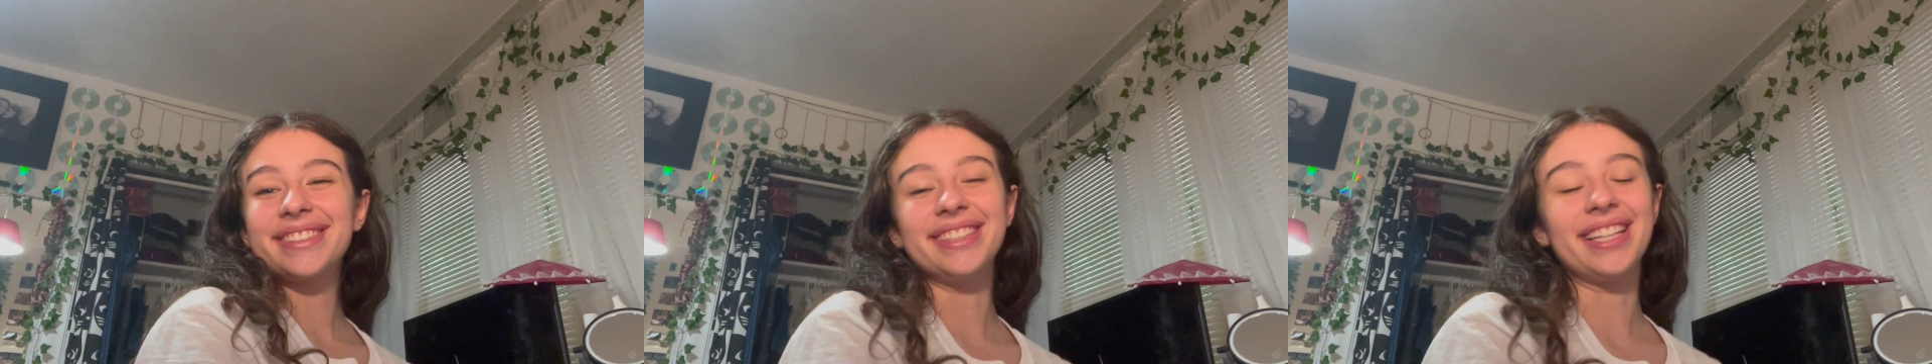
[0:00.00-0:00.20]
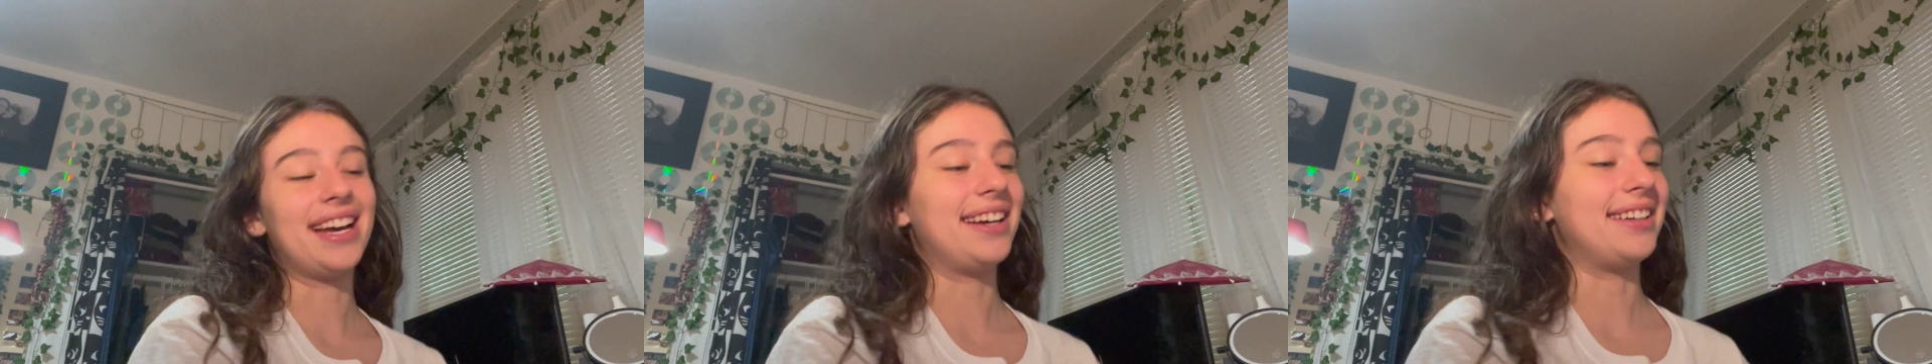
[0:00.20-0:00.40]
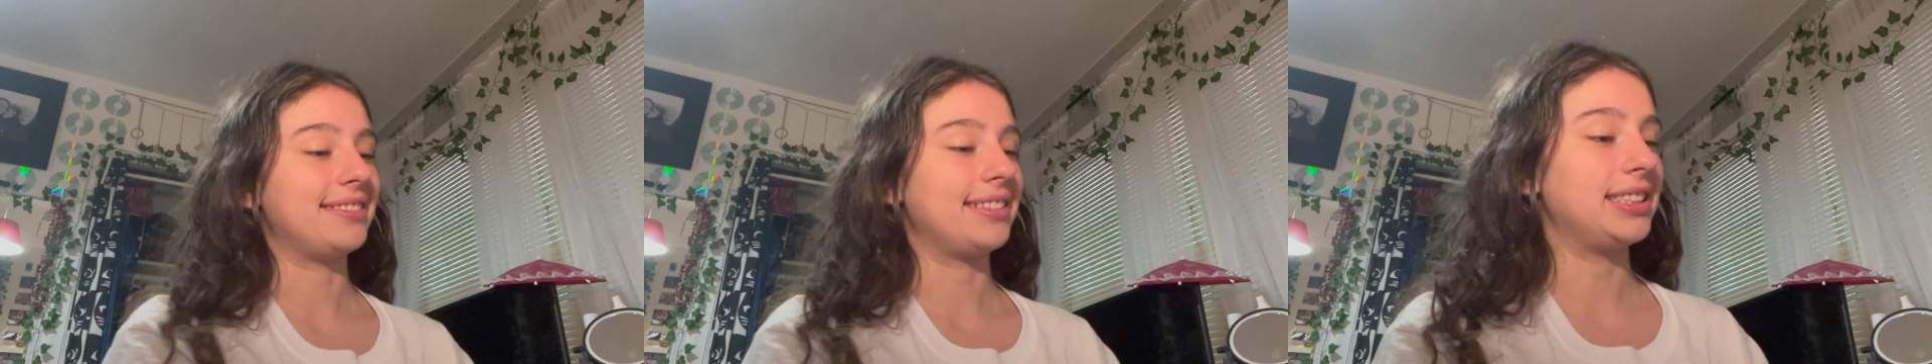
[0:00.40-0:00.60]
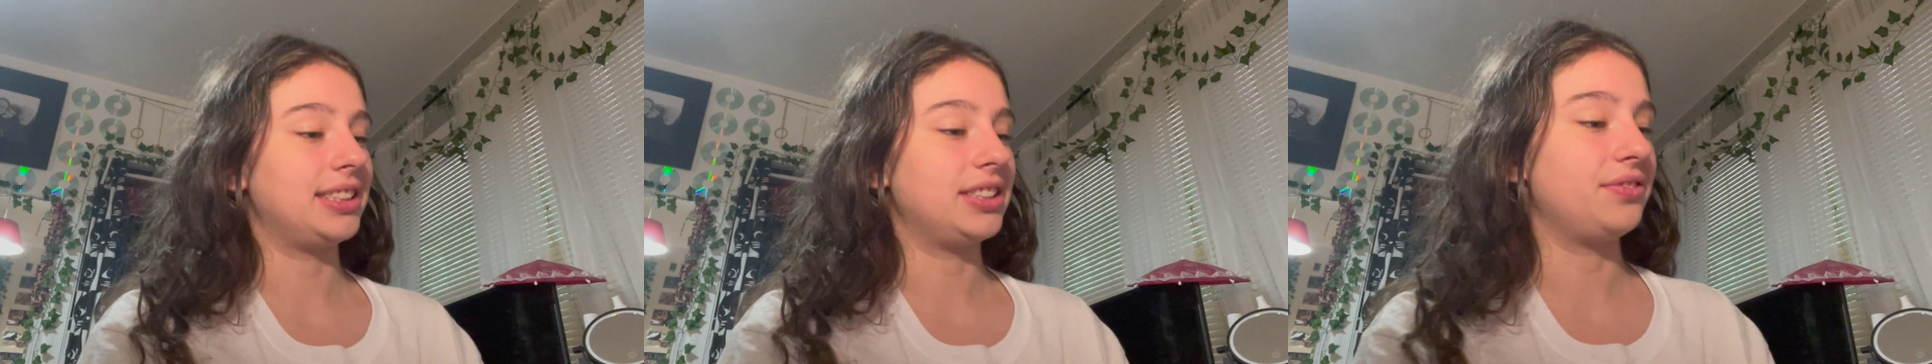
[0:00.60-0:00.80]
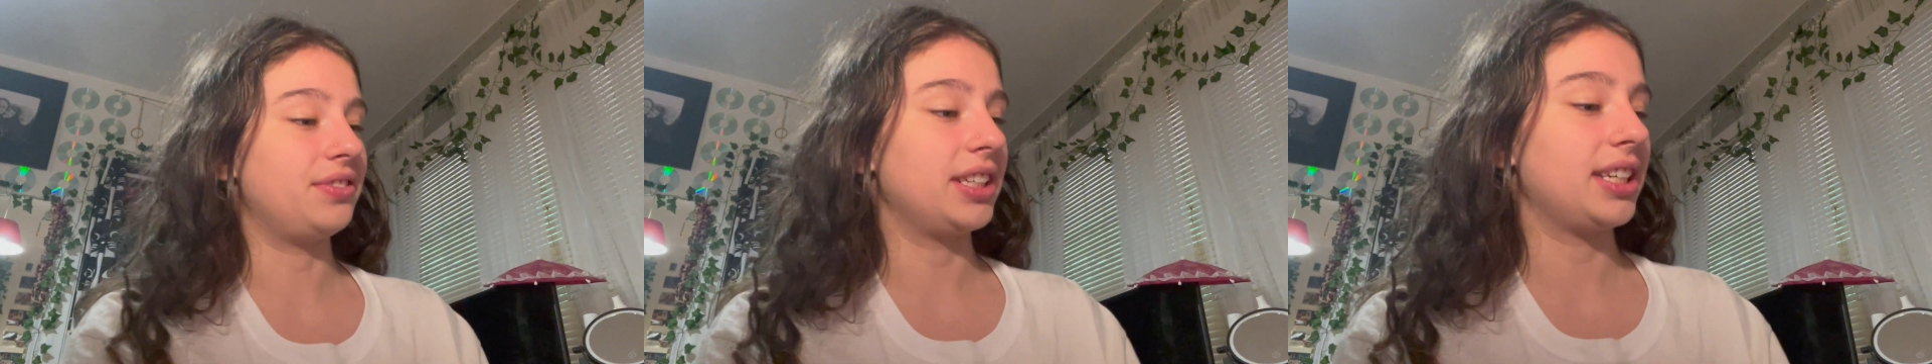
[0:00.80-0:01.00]
Nah, I
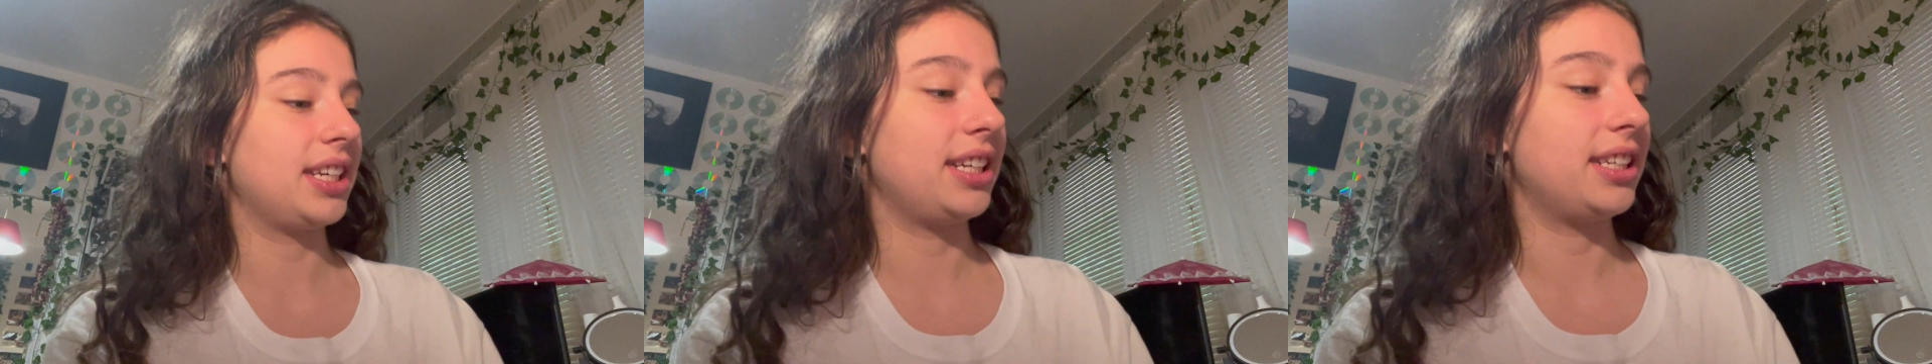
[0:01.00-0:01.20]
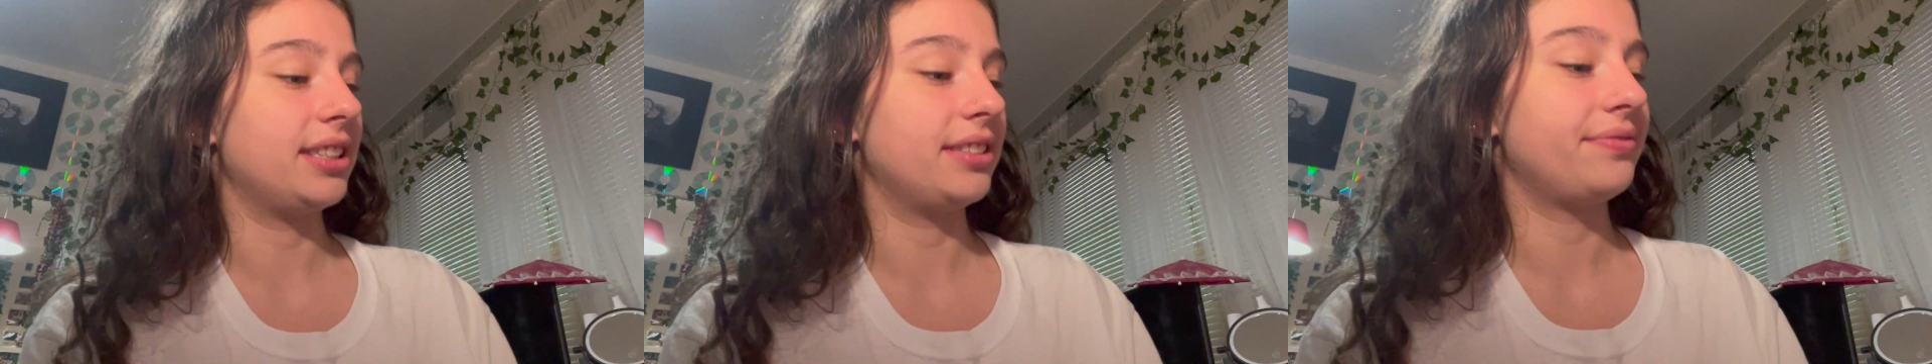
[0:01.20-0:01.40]
still fucking hate it.